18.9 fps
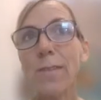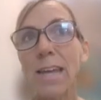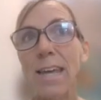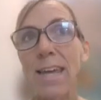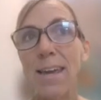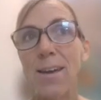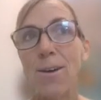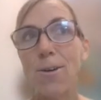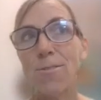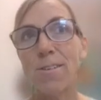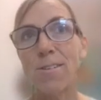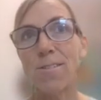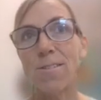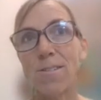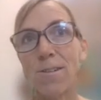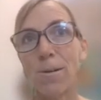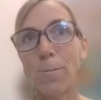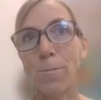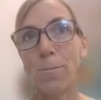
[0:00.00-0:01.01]

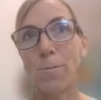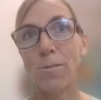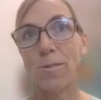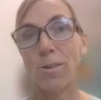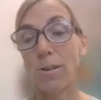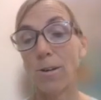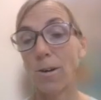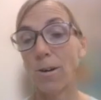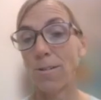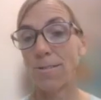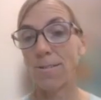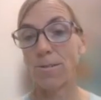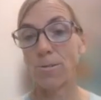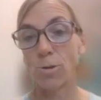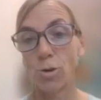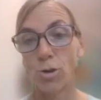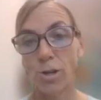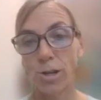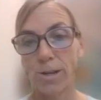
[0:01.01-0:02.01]
ecosystems to also
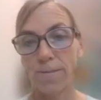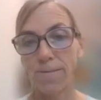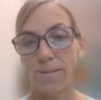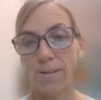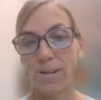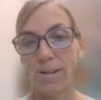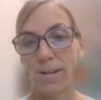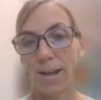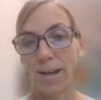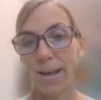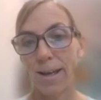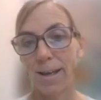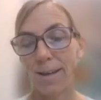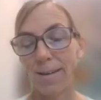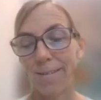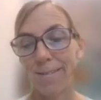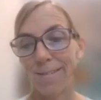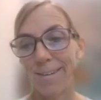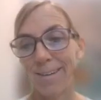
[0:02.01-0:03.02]
shift
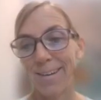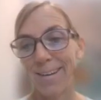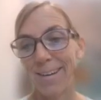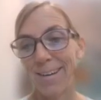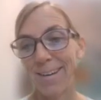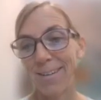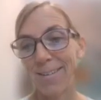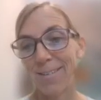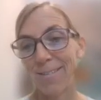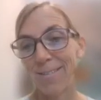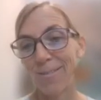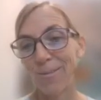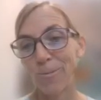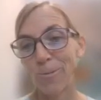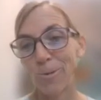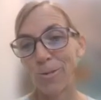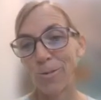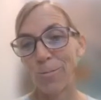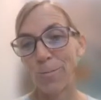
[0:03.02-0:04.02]
and
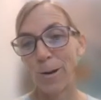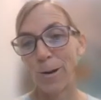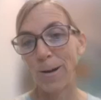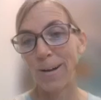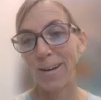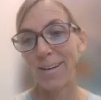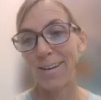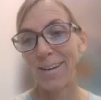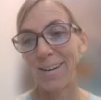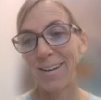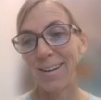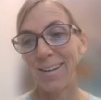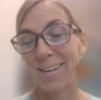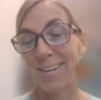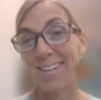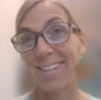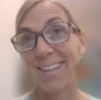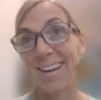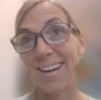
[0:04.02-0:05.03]
respond
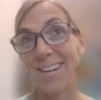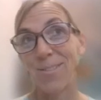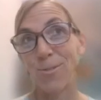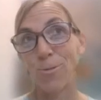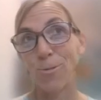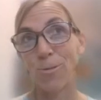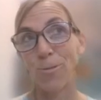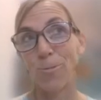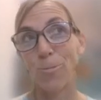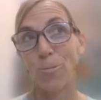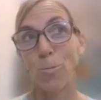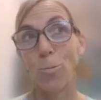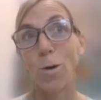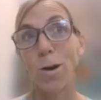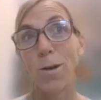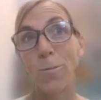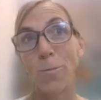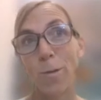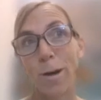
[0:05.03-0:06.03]
in that sort of
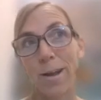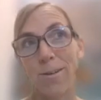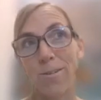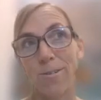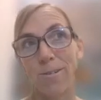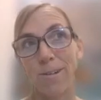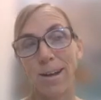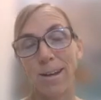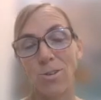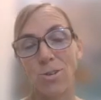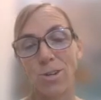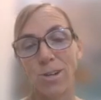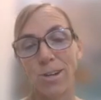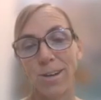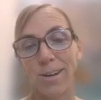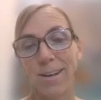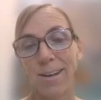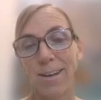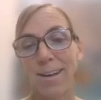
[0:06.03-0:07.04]
one-way
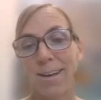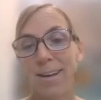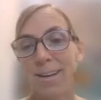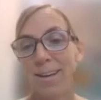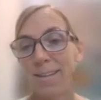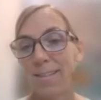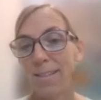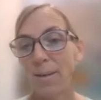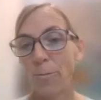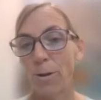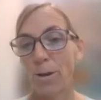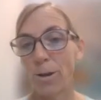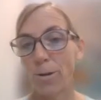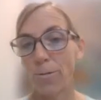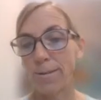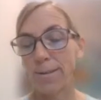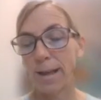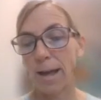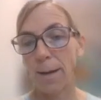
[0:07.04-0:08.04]
direction that we
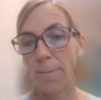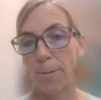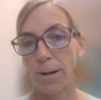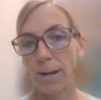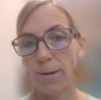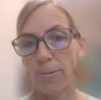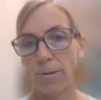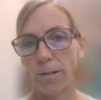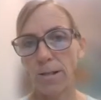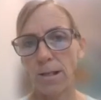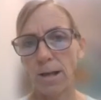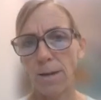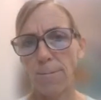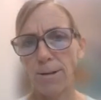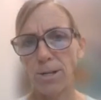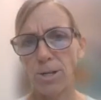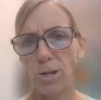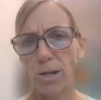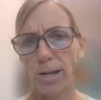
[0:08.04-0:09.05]
know is happening with
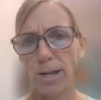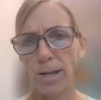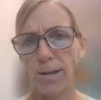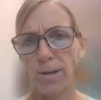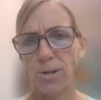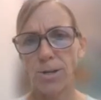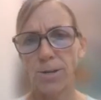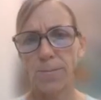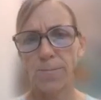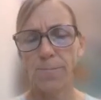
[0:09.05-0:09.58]
climate change.